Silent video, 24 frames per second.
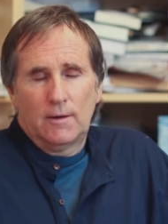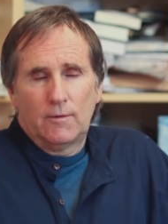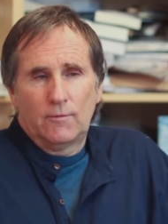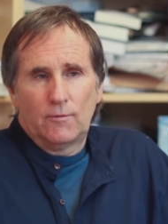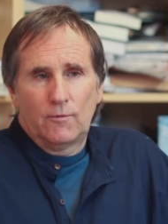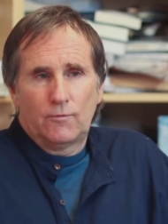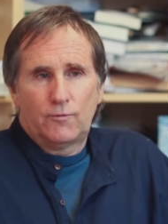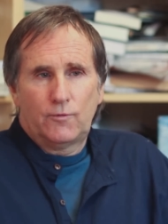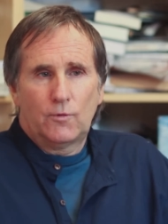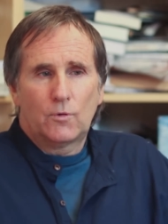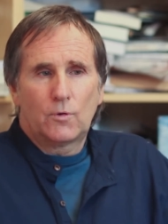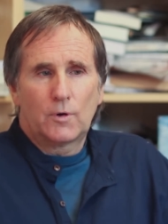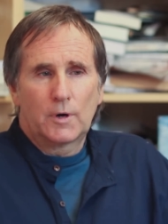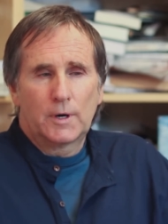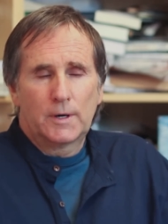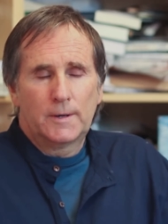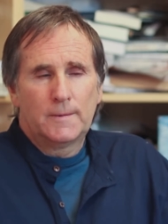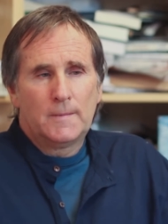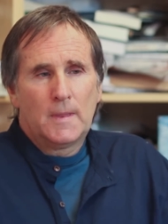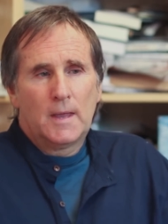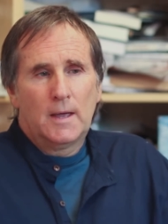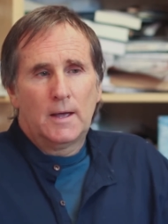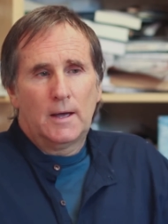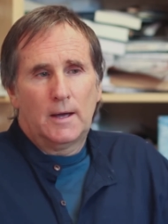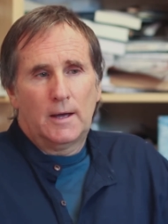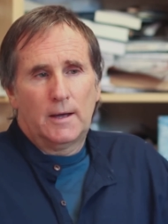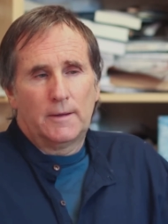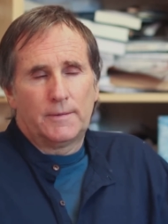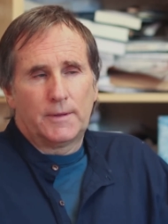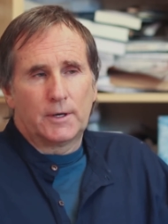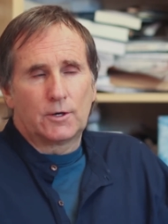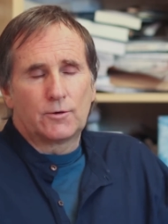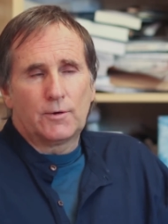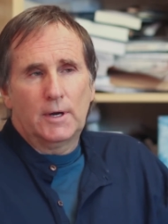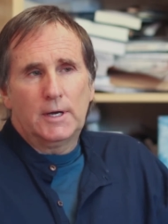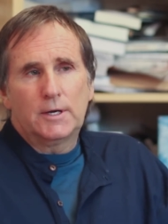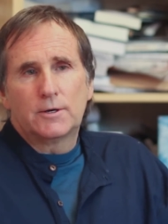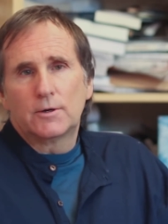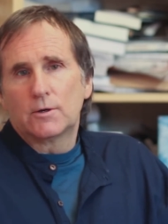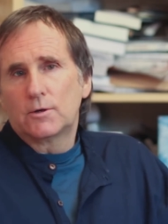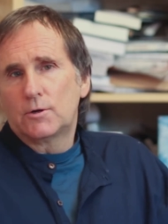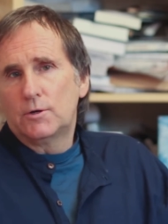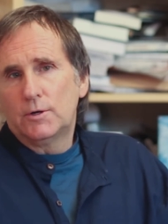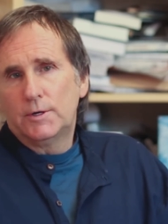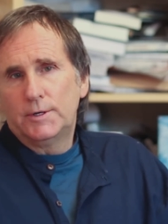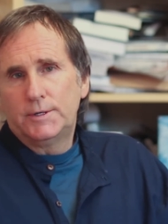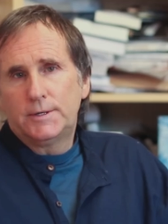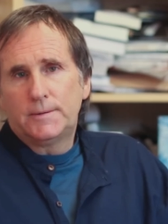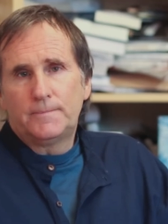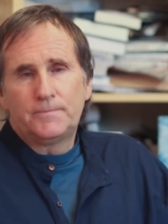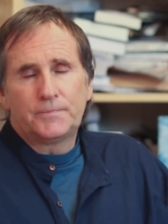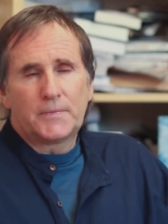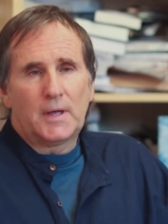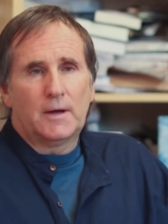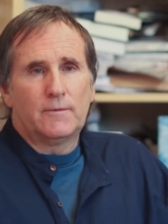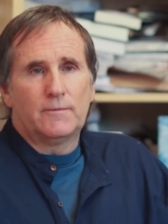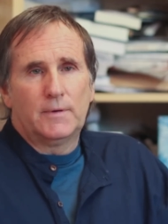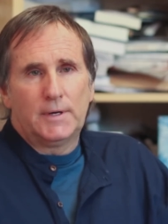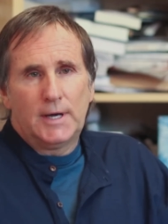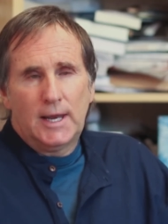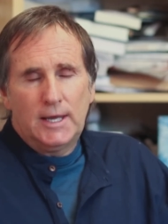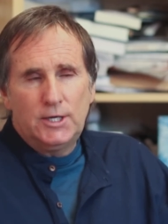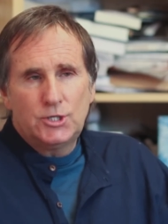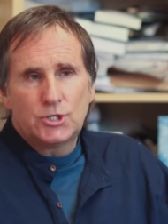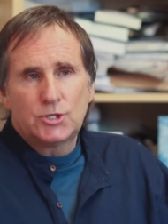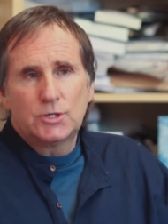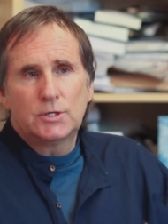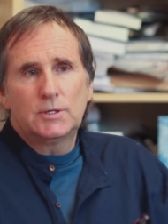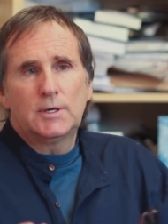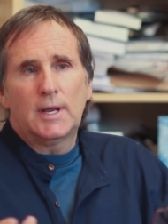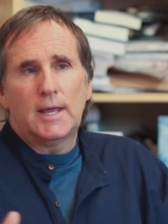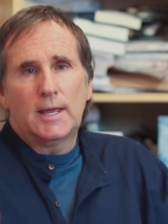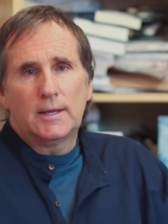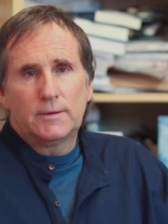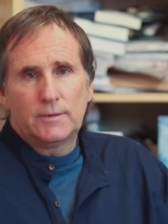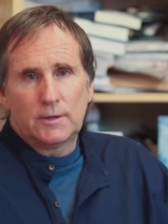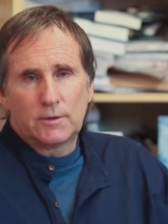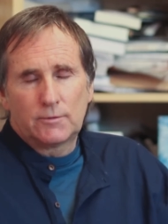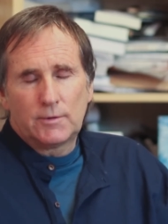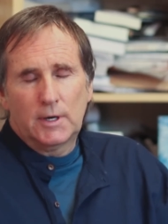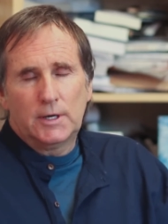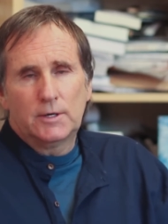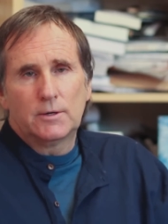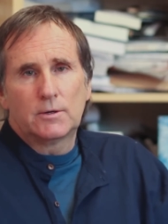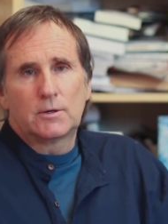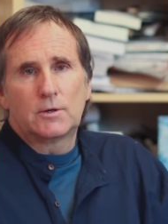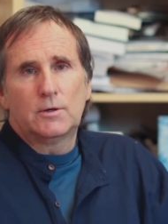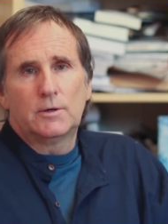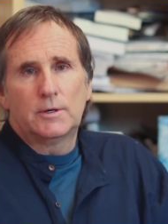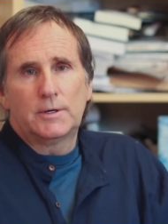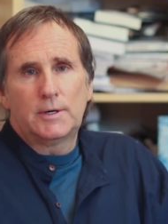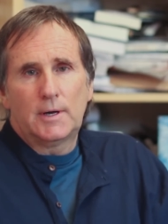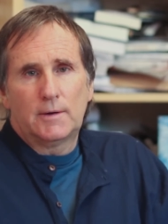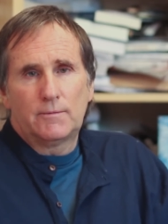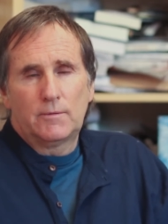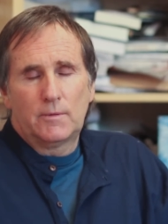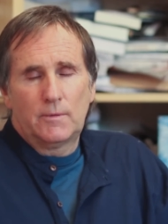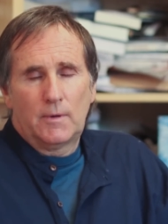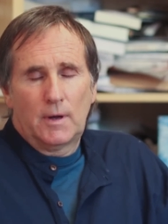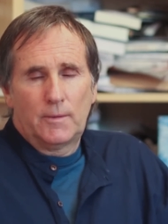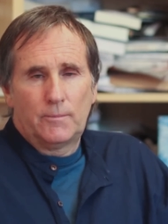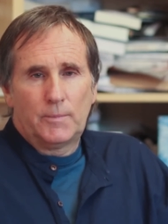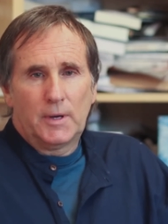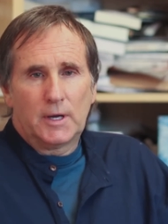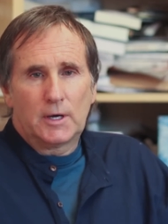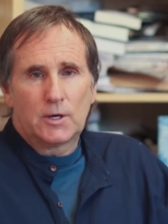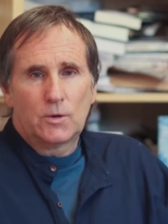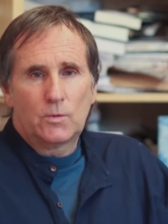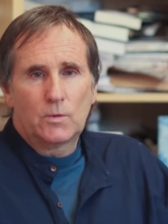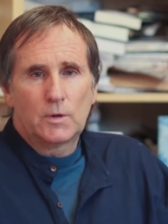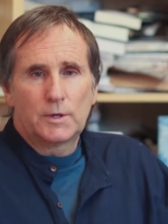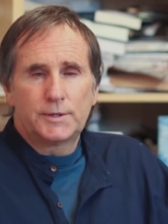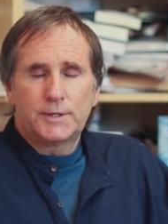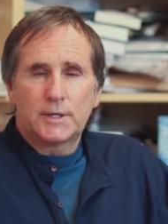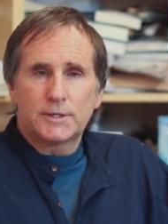for the greater good of a nation and the greater good of a bigger world.